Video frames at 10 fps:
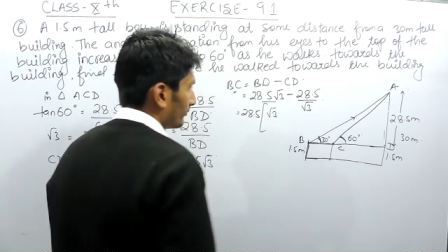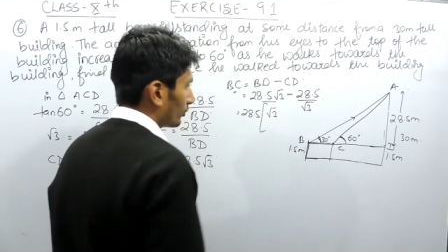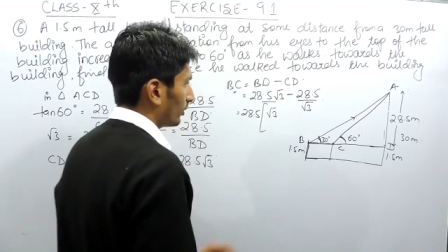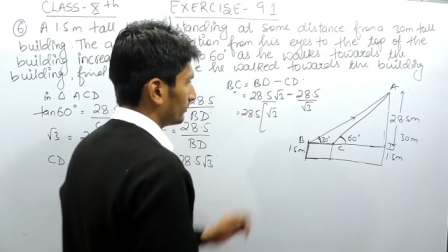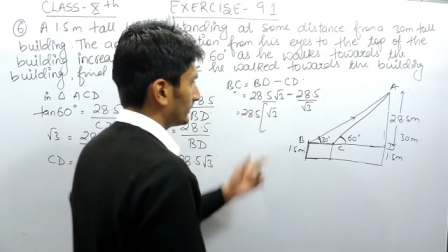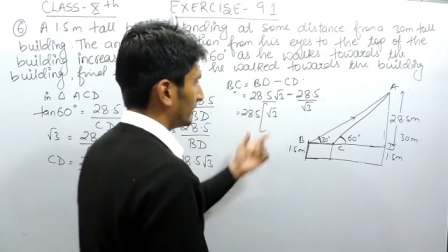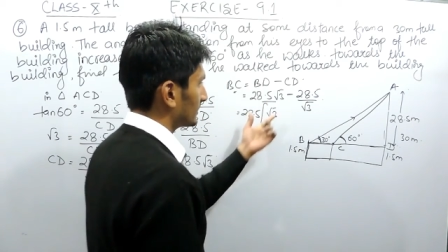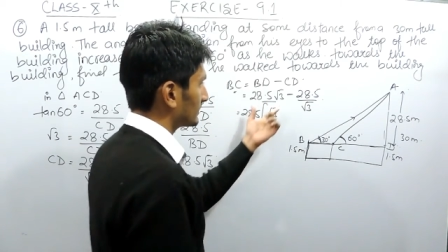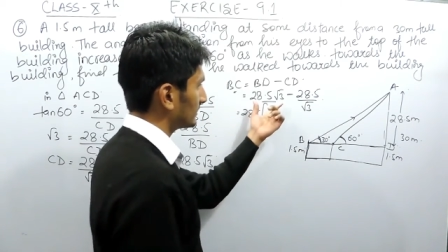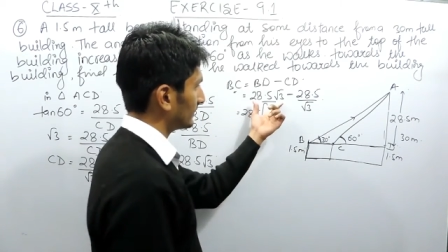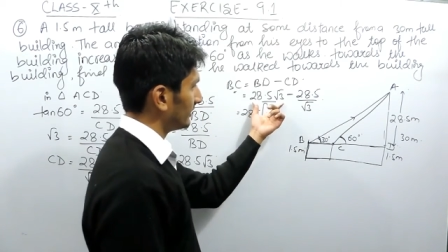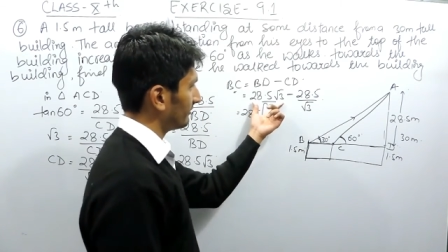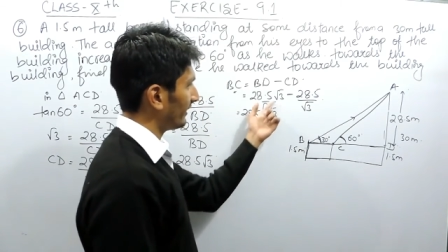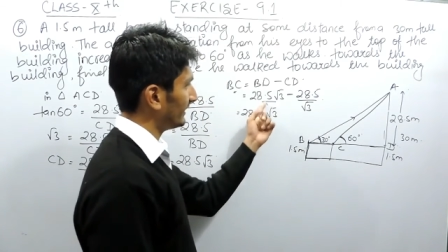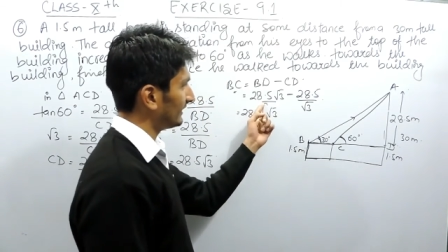from this.
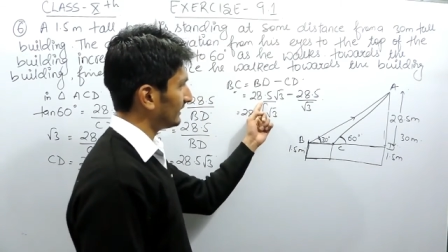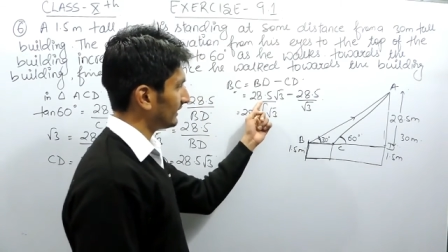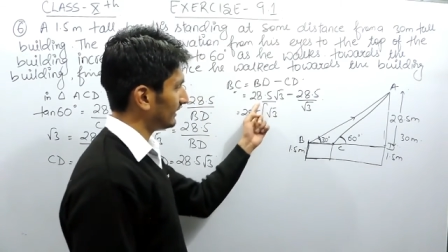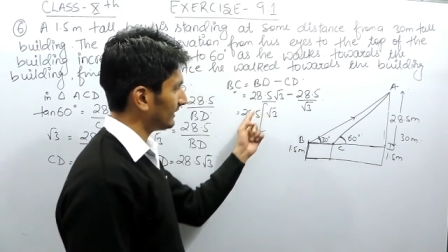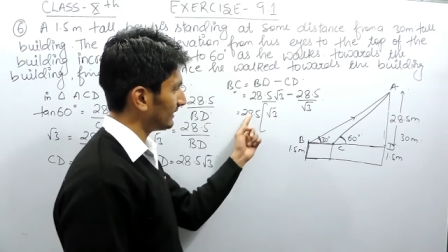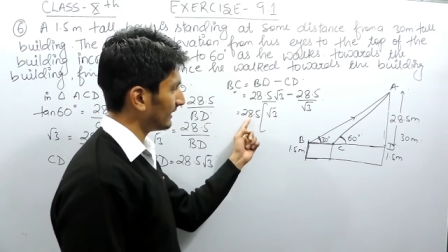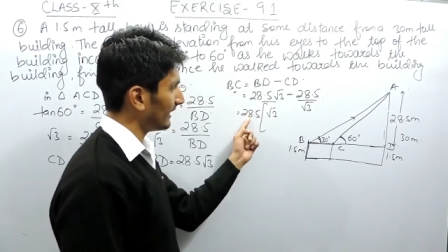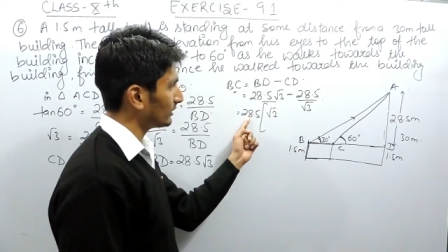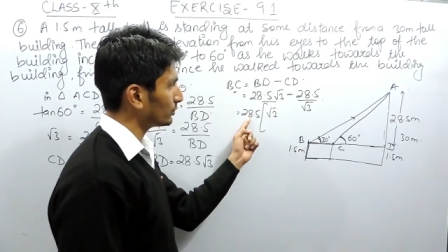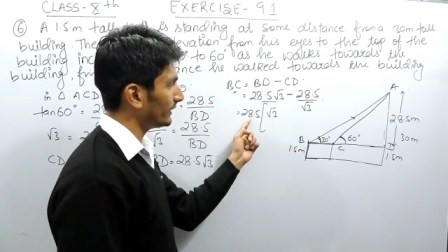If I take